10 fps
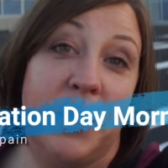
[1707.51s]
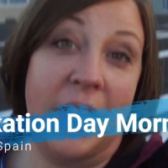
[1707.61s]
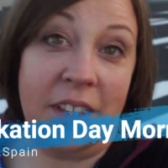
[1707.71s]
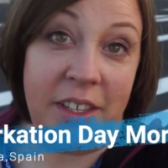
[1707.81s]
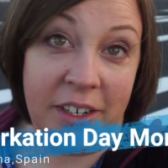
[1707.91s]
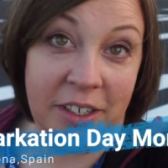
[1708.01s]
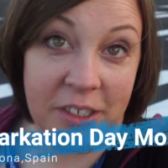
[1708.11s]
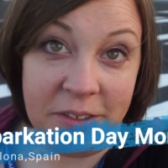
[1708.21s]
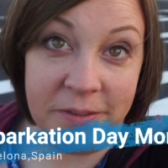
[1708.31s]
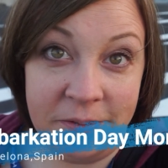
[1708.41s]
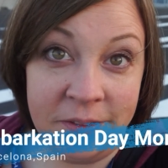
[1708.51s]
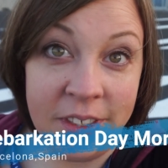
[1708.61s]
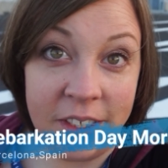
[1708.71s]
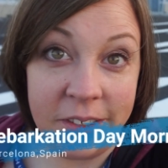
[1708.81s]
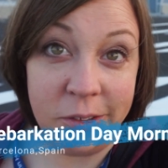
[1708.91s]
is back there,
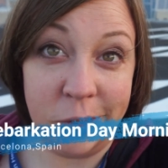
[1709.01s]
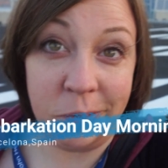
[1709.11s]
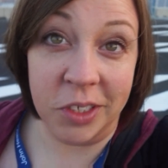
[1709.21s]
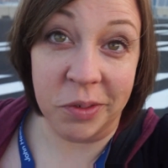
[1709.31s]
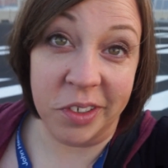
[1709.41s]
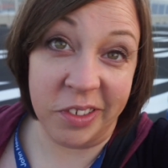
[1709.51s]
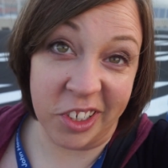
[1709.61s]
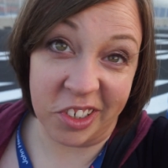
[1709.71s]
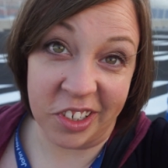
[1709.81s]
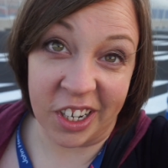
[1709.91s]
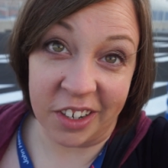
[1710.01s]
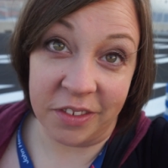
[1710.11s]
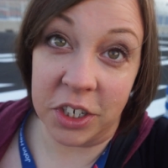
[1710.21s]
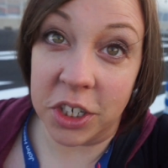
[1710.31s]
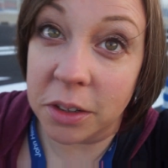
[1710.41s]
which means we're officially
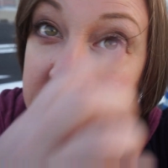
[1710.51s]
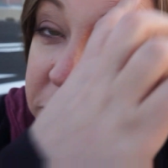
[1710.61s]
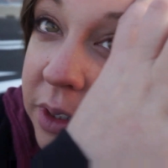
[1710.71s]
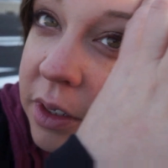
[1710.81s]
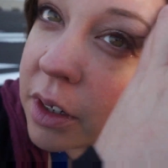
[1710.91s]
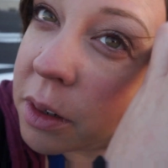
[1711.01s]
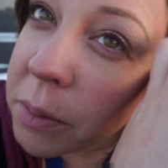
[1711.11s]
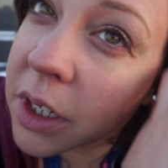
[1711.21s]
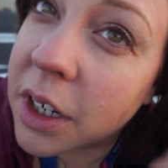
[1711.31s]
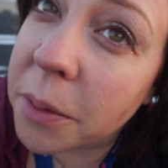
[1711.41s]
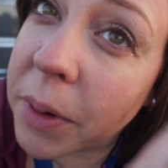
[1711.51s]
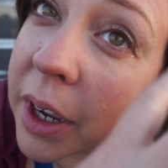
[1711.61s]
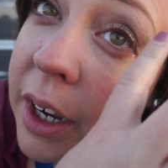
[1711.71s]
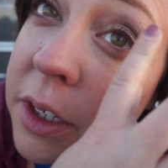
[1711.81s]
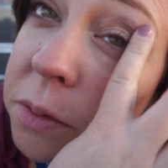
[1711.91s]
off the ship. Oh my god,
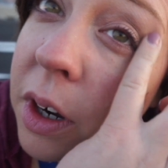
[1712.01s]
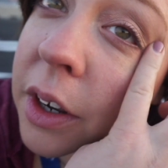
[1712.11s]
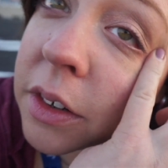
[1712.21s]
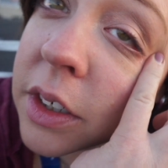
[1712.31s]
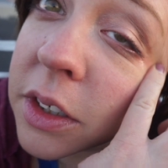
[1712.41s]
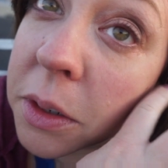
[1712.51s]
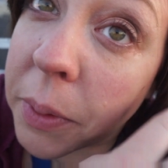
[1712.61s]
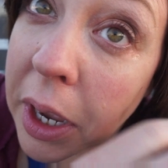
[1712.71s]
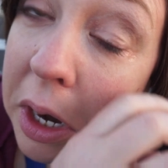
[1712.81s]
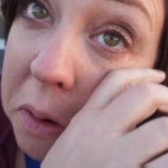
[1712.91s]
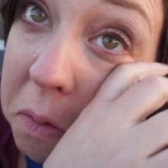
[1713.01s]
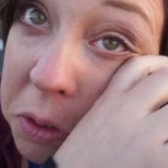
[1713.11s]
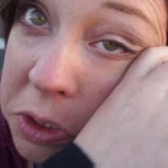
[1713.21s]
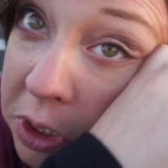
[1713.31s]
my eye's watering so bad. It won't